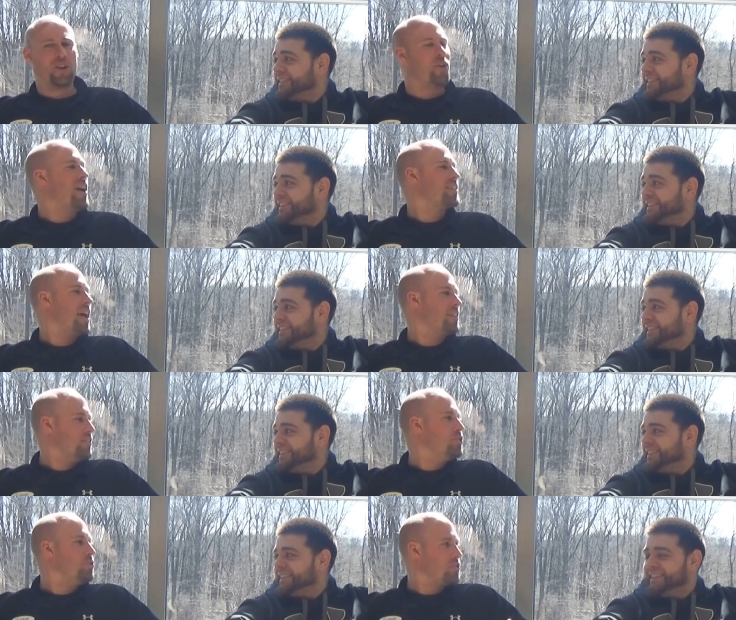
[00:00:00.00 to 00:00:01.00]
Speaker 1: well, no, not tank
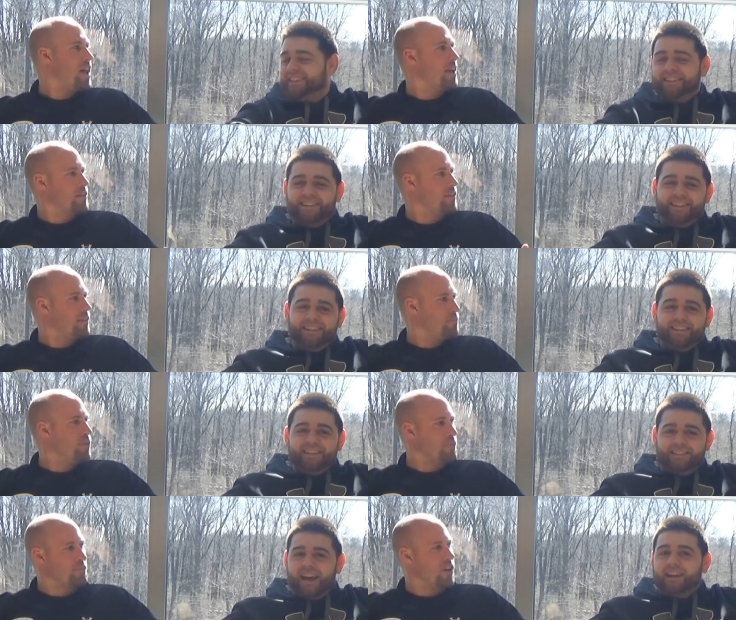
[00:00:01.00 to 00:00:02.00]
to lose. Tank to
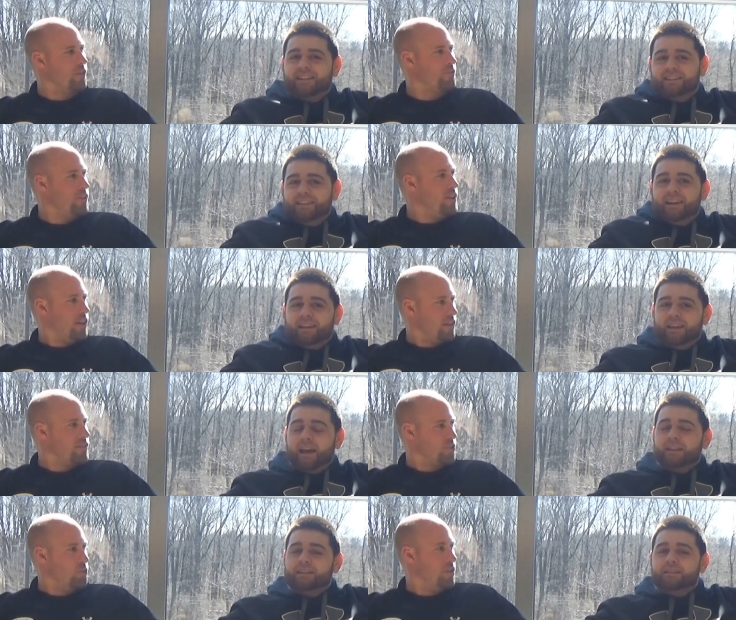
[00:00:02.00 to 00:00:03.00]
put tank himself to, yeah, in a
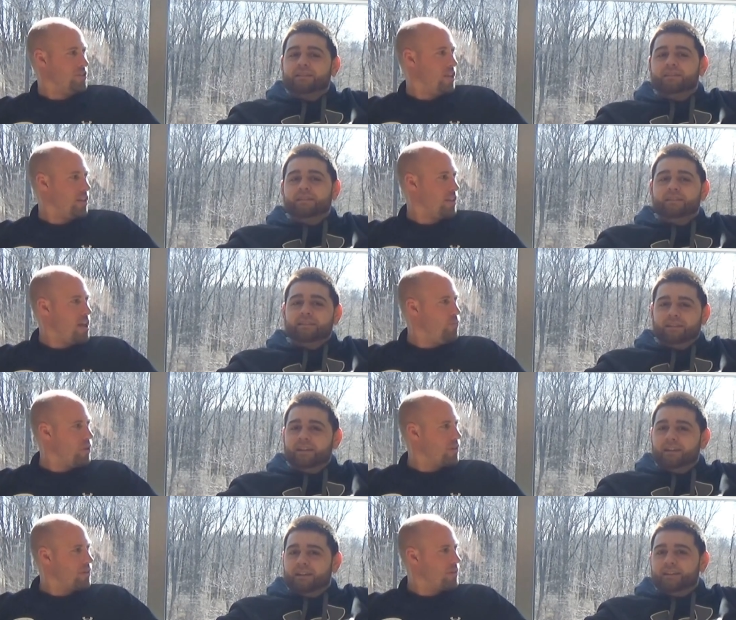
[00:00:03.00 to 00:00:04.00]
situation to, to hit a game
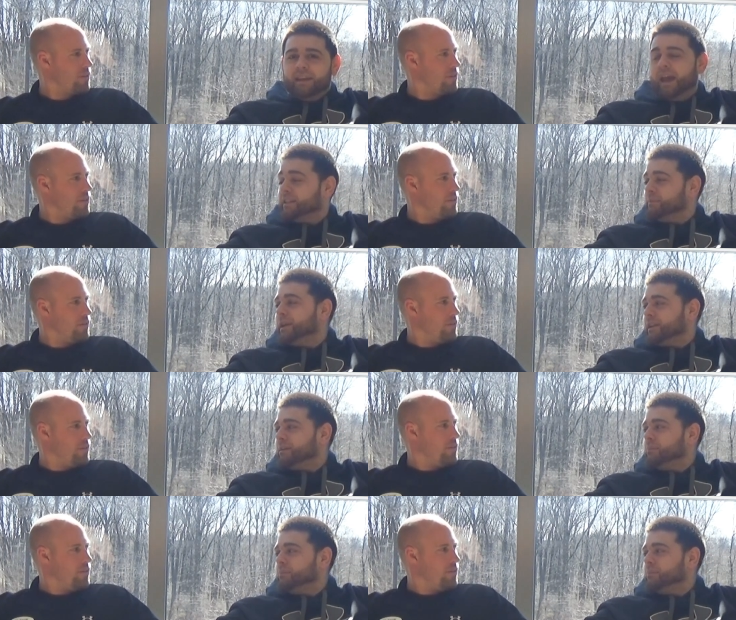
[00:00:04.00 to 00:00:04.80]
winner.
Speaker 2: Tank to make